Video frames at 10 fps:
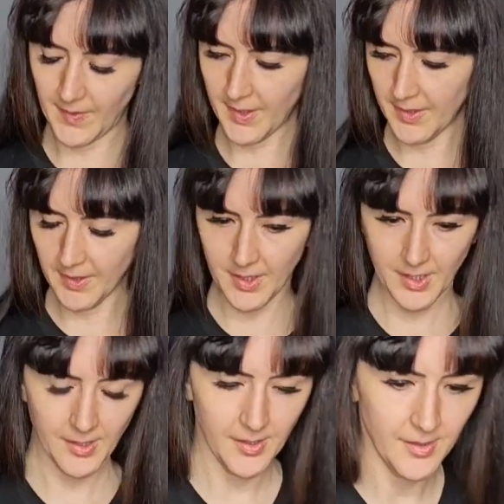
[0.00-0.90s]
second
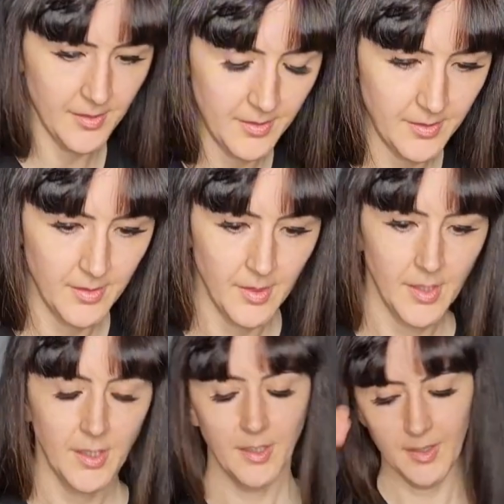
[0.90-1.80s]
layer,
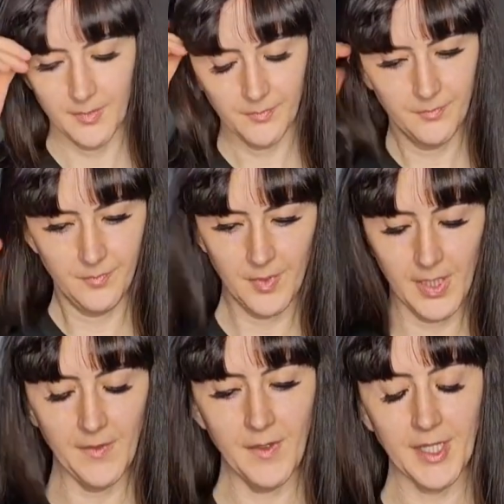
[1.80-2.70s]

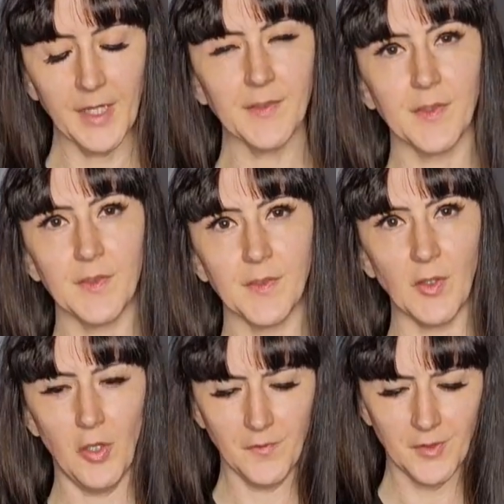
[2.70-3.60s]
and then I guess this is
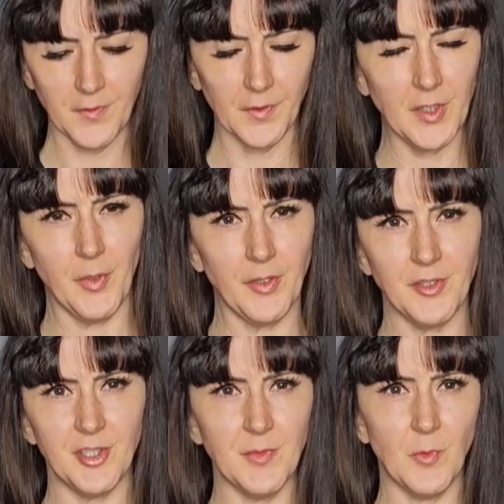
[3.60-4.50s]
softer, so they probably
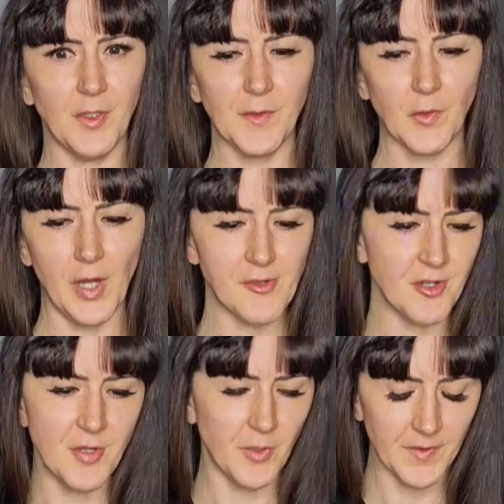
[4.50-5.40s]
just didn't want it scratched
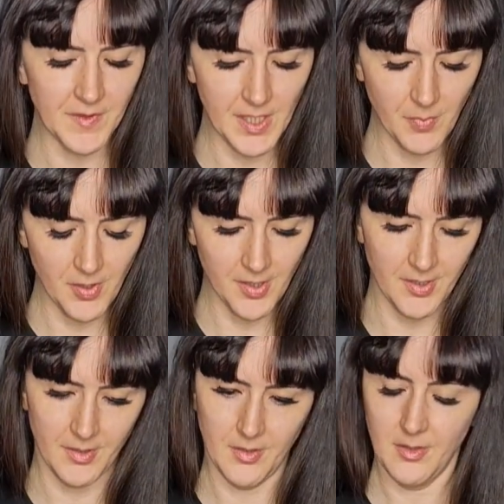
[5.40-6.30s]
or didn't want the tape on
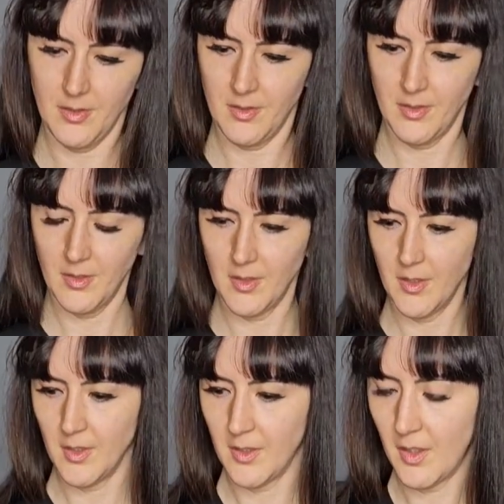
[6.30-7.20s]
it.
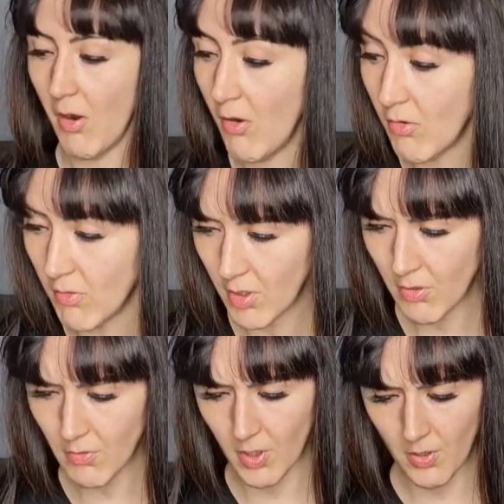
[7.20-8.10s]

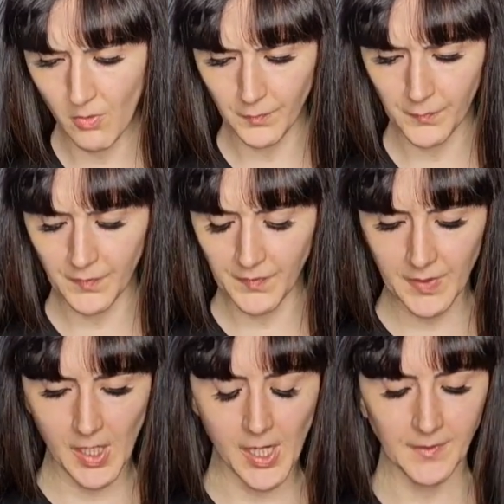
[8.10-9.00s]
Oh, so this has
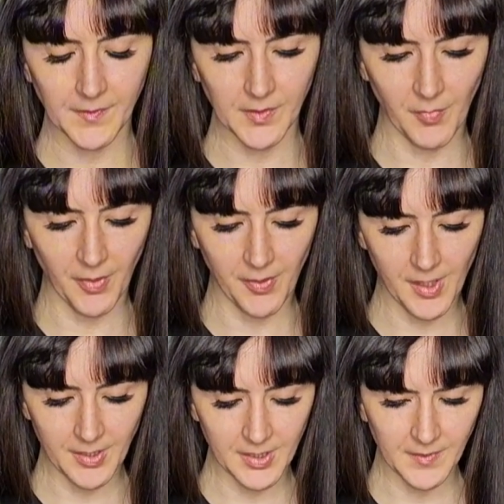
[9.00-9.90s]
got some
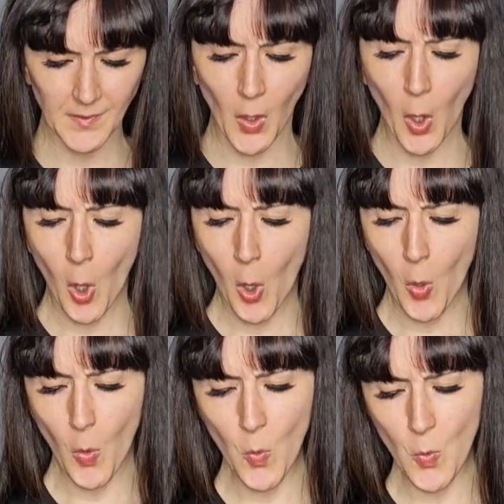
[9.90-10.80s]
thickness.
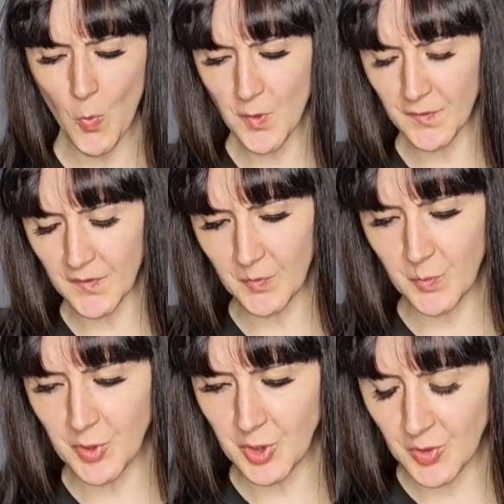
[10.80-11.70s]
Oh, this is
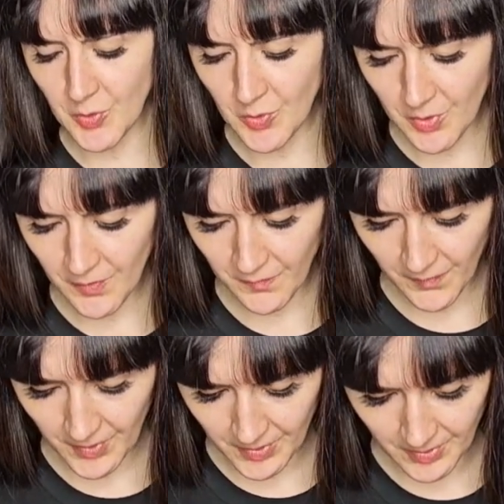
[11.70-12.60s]

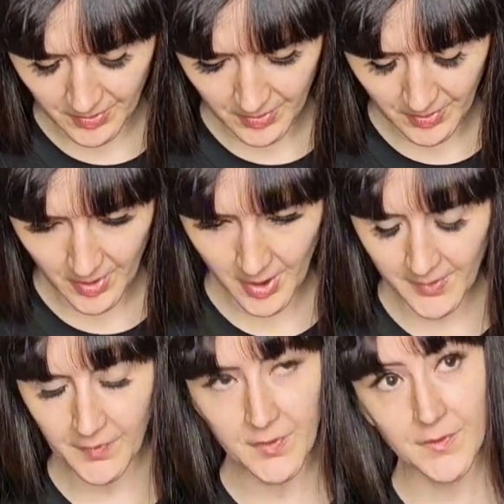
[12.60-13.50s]
beautiful. All
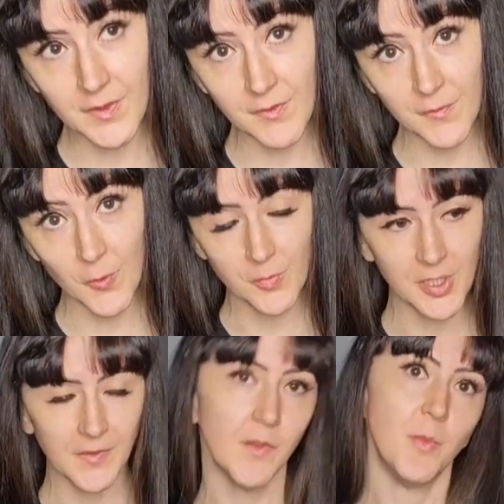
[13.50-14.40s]
right, so it doesn't have the foam
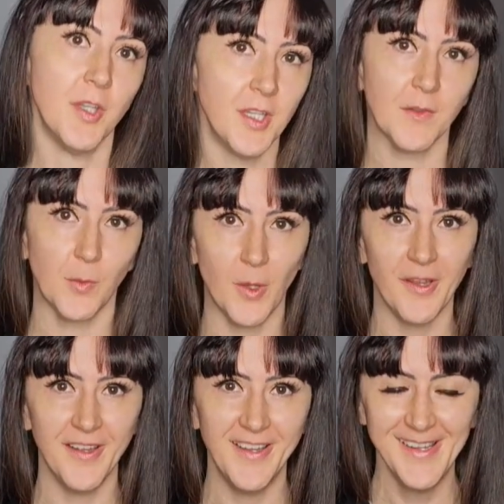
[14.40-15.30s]
pieces, but guess what?